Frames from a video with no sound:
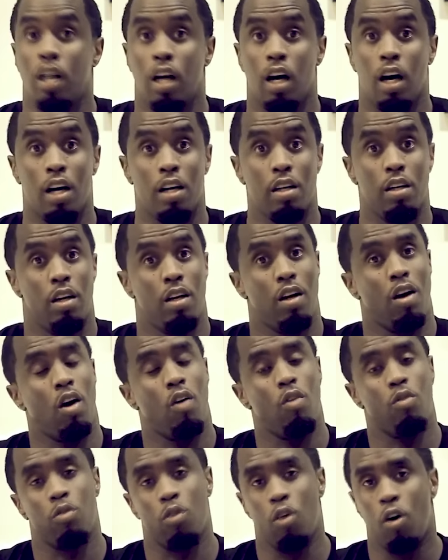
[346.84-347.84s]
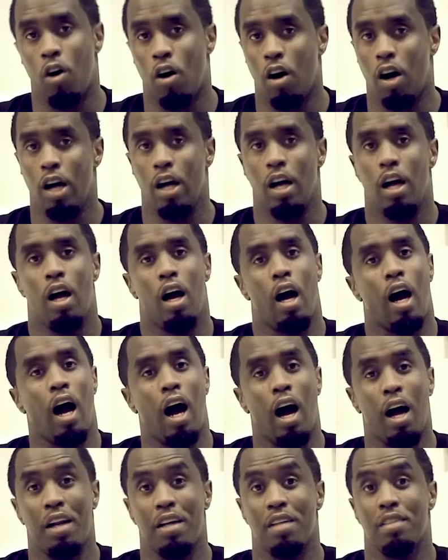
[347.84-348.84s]
Now, as fans dissect the
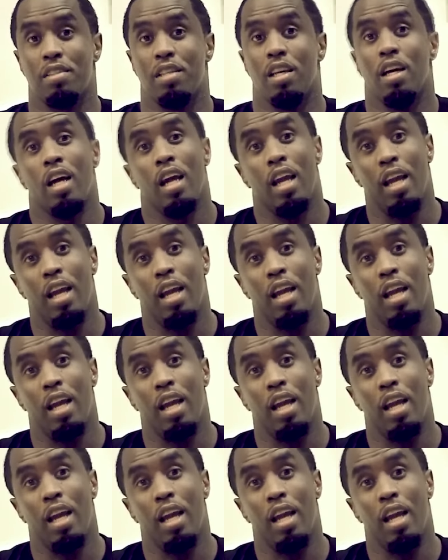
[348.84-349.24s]
unfolding drama,